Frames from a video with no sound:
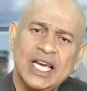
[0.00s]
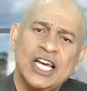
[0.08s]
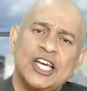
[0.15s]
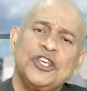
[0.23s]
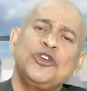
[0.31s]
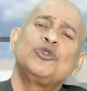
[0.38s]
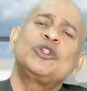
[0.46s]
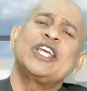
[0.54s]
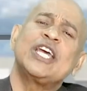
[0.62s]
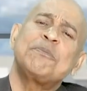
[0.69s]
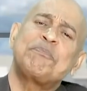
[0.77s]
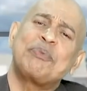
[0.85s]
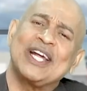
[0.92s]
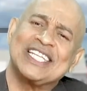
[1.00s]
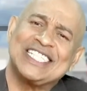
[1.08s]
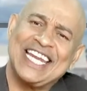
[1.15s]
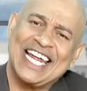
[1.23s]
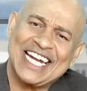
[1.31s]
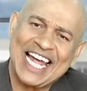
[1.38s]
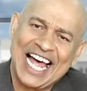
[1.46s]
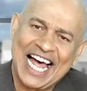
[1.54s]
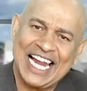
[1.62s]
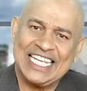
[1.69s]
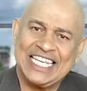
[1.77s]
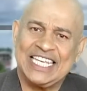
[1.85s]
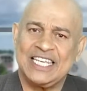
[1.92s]
You think President
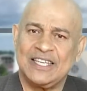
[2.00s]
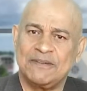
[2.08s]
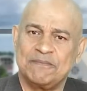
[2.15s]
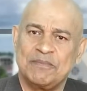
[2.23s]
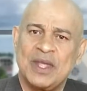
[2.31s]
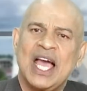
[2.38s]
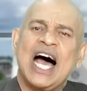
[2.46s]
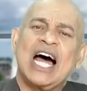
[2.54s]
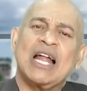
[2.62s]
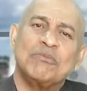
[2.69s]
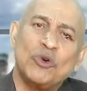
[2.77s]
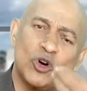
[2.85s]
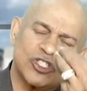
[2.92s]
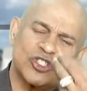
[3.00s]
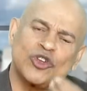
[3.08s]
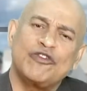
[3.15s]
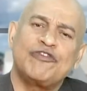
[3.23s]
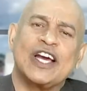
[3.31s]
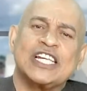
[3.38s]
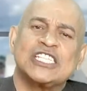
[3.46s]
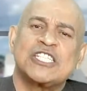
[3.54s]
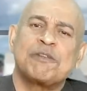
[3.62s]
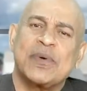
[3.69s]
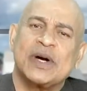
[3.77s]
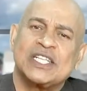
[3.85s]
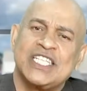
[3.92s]
Ali, and more so Vice
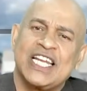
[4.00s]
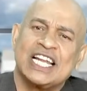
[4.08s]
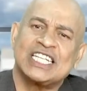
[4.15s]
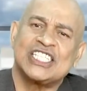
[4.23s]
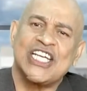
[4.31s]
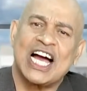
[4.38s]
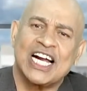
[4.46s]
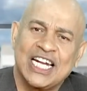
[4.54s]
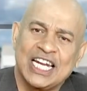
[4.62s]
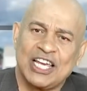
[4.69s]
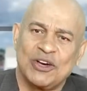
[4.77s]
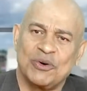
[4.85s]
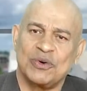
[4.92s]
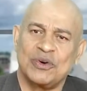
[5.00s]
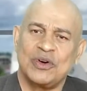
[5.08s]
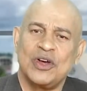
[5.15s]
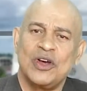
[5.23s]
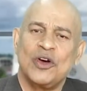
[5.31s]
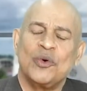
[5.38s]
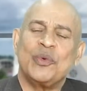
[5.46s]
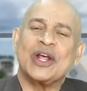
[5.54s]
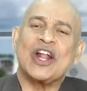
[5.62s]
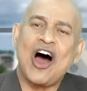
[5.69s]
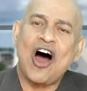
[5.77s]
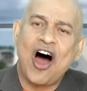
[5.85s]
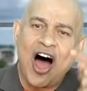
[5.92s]
President Jagdeo, with
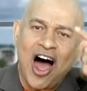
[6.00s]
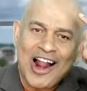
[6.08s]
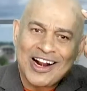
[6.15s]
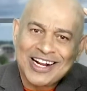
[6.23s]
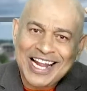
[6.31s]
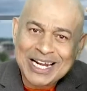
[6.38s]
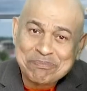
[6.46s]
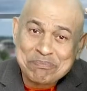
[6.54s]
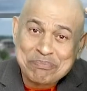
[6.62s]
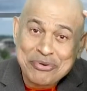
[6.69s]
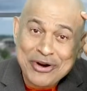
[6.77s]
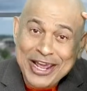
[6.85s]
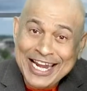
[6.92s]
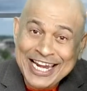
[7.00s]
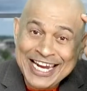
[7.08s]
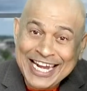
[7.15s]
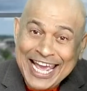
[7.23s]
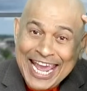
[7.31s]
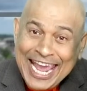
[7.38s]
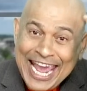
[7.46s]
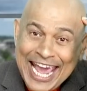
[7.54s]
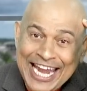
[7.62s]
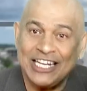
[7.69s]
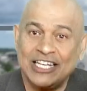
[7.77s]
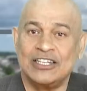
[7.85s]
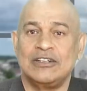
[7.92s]
all that brain in the
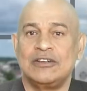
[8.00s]
head,